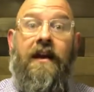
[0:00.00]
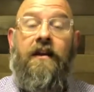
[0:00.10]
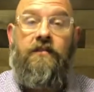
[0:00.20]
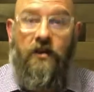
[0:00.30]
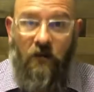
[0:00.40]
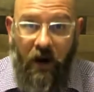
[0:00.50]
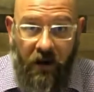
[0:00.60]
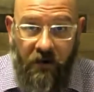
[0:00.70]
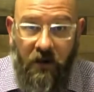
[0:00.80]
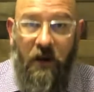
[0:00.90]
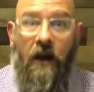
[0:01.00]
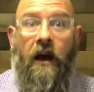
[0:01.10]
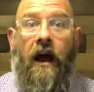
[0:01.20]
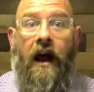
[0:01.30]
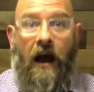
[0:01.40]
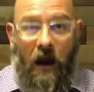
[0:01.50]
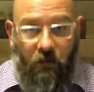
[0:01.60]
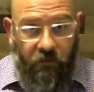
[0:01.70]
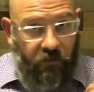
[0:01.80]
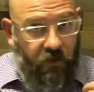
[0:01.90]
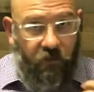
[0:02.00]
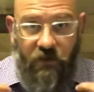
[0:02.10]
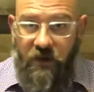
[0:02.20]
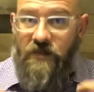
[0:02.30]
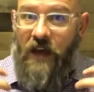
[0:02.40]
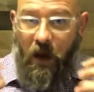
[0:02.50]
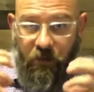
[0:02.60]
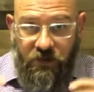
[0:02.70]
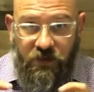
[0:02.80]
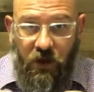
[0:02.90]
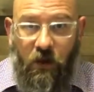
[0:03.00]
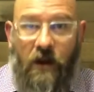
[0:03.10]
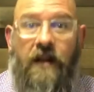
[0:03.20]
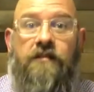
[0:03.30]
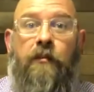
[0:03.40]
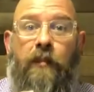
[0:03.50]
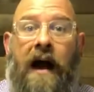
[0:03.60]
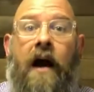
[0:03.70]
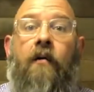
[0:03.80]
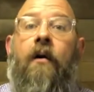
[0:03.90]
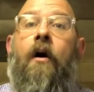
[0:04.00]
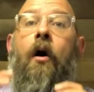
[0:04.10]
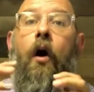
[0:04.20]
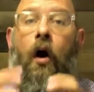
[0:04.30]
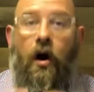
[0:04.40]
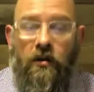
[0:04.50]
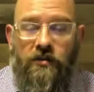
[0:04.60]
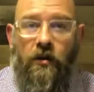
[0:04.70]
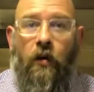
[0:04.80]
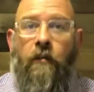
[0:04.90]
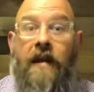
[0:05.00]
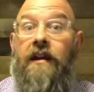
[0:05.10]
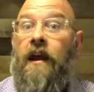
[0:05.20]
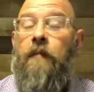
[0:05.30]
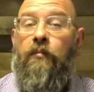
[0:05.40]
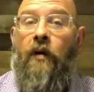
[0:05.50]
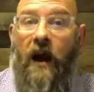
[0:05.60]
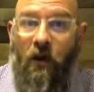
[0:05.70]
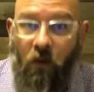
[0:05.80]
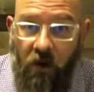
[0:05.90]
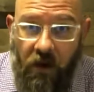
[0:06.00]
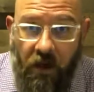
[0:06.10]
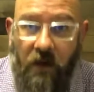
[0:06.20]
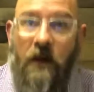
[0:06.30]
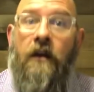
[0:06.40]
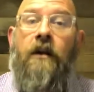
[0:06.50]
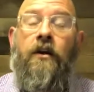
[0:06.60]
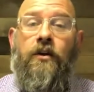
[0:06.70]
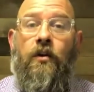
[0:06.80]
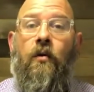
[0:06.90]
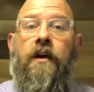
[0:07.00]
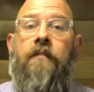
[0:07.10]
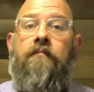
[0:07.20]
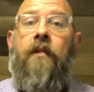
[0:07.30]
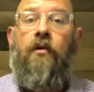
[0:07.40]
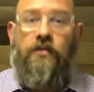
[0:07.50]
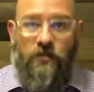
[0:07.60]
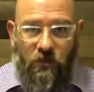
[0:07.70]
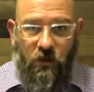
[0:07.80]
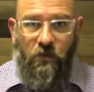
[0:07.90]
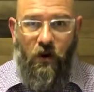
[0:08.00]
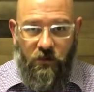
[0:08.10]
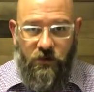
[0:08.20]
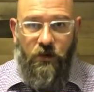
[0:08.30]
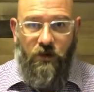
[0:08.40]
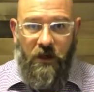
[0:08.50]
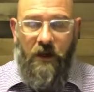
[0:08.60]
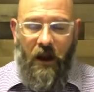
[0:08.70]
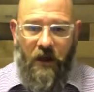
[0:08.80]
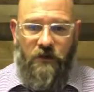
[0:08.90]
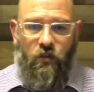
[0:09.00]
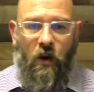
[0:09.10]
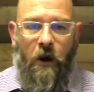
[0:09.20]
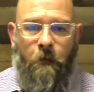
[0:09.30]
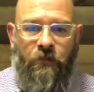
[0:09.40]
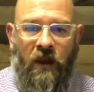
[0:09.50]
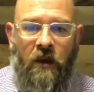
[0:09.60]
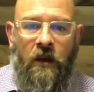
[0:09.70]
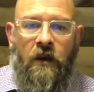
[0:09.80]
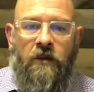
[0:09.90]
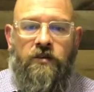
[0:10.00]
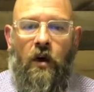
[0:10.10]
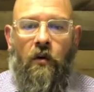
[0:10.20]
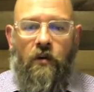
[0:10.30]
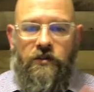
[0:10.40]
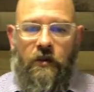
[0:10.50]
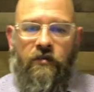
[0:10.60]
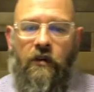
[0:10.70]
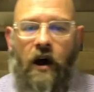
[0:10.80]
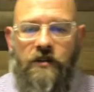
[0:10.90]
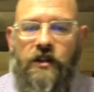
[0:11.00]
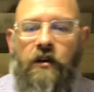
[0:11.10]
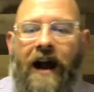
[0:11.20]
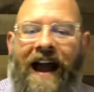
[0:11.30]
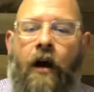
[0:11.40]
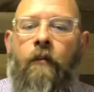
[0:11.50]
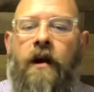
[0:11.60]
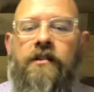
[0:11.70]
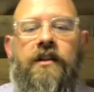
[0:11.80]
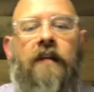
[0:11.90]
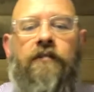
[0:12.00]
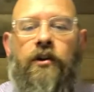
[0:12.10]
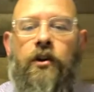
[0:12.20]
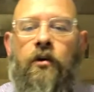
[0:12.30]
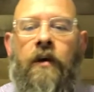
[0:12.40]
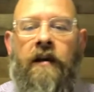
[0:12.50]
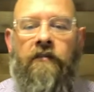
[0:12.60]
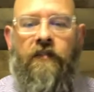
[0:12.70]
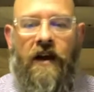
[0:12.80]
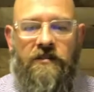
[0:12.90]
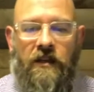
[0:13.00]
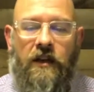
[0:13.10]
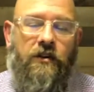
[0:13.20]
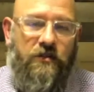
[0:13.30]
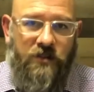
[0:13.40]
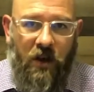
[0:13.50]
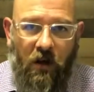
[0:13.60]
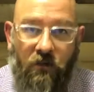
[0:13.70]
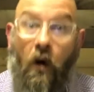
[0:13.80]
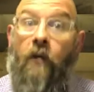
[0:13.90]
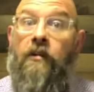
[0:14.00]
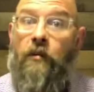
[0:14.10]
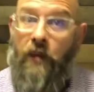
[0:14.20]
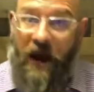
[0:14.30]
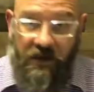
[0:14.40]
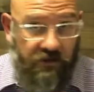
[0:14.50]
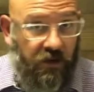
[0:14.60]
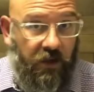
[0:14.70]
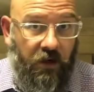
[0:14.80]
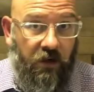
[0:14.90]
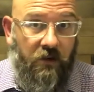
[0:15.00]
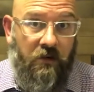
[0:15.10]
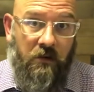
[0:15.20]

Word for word: is great. This episode is about also making a priority your emotional growth journey as well. So some thoughts here. How much have you invested in yourself over the past year,